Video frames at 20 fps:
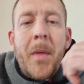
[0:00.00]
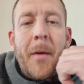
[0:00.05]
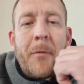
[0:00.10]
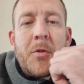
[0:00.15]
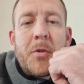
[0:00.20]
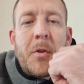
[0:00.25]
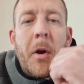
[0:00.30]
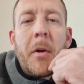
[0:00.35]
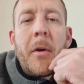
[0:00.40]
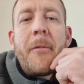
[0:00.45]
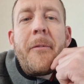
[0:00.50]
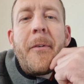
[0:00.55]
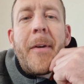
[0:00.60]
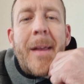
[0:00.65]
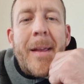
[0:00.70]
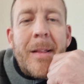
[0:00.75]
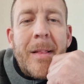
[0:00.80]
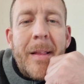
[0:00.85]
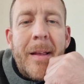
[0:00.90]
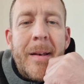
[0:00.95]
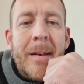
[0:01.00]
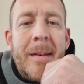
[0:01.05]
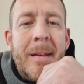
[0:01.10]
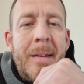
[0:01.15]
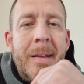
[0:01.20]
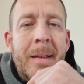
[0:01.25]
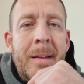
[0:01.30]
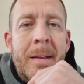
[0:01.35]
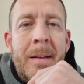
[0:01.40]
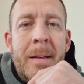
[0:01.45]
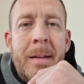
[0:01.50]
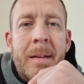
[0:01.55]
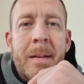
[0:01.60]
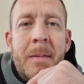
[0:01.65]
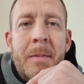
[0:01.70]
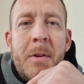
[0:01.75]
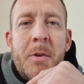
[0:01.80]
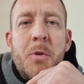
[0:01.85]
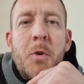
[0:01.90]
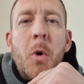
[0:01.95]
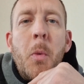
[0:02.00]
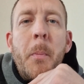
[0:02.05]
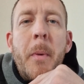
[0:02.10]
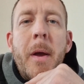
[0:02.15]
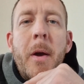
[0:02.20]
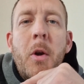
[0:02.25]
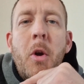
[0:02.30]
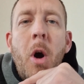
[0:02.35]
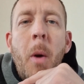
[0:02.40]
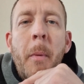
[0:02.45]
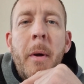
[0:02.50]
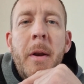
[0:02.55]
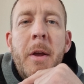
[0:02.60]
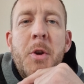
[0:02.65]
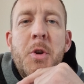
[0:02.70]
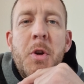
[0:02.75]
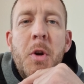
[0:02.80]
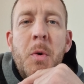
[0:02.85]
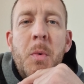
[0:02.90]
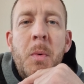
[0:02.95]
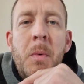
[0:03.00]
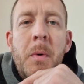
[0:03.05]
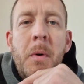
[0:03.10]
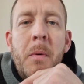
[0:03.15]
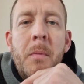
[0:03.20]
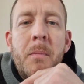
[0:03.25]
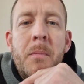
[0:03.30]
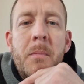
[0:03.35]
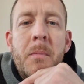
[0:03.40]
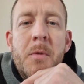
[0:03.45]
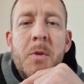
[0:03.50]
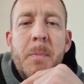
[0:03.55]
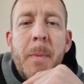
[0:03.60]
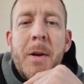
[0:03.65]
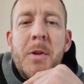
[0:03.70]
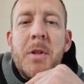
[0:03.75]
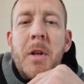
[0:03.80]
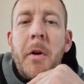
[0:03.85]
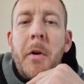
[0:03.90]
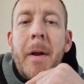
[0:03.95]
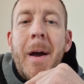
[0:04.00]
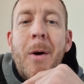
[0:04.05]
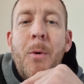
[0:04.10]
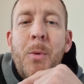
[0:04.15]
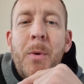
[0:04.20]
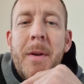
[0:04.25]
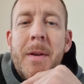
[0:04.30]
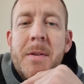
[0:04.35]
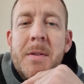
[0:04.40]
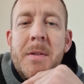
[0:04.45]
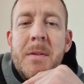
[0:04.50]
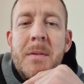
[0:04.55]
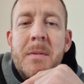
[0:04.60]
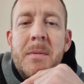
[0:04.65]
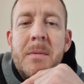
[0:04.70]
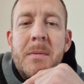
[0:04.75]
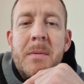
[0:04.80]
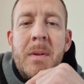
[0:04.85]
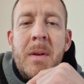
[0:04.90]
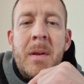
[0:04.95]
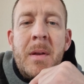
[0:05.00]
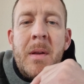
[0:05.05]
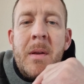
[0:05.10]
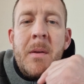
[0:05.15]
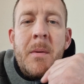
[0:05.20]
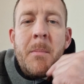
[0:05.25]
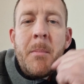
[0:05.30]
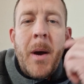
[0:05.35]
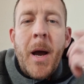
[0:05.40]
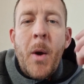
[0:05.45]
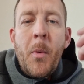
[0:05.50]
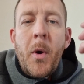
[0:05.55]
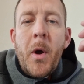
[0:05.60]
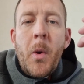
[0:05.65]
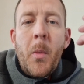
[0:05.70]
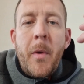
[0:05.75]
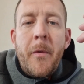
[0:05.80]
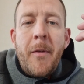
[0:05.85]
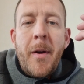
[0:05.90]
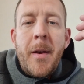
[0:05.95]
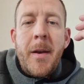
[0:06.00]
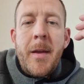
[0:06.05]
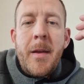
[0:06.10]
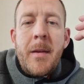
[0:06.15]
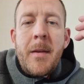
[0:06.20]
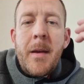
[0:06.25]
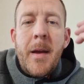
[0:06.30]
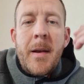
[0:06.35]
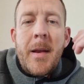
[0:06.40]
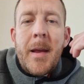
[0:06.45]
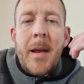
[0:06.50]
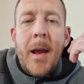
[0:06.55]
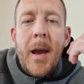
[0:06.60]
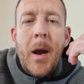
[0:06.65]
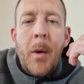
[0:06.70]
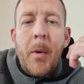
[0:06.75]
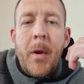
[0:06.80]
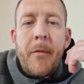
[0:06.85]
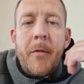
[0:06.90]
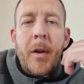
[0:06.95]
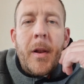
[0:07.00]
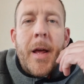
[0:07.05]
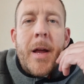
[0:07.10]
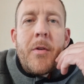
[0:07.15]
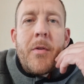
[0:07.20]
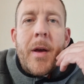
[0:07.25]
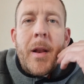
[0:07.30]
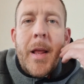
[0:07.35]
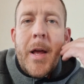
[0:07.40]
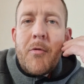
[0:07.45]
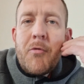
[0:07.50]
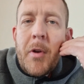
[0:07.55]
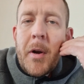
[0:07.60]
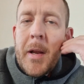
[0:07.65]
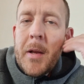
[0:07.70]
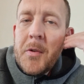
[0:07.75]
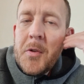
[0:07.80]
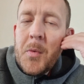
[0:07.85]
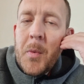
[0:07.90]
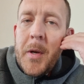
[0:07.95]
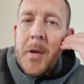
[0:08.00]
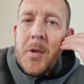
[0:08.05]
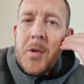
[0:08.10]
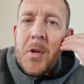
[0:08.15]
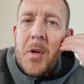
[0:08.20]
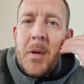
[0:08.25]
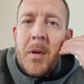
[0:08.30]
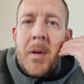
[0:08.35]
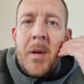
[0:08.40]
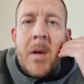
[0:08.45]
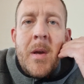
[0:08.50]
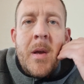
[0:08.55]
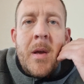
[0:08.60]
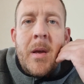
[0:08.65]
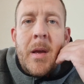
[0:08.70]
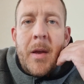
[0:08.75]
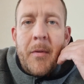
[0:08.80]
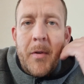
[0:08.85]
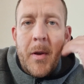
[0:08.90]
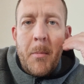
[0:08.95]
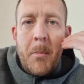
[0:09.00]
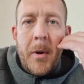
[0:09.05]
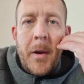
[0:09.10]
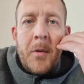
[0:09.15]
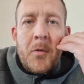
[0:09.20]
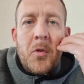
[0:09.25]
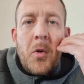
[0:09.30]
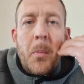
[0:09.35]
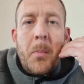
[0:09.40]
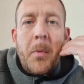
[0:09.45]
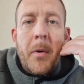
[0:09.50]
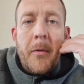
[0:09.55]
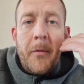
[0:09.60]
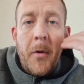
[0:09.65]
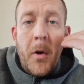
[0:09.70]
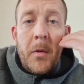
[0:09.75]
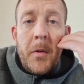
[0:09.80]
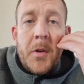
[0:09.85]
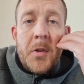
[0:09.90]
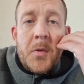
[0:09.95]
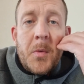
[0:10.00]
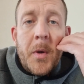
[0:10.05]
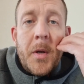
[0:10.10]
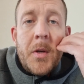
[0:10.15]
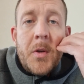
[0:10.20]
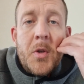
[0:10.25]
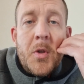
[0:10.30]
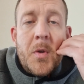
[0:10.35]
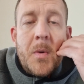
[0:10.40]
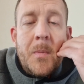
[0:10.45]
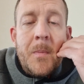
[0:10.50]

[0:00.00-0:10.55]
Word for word: I've just got a feeling this could be a common issue, especially on Audis. Might work with any, any car with ele electronic switch, if it brings up a faulty switch.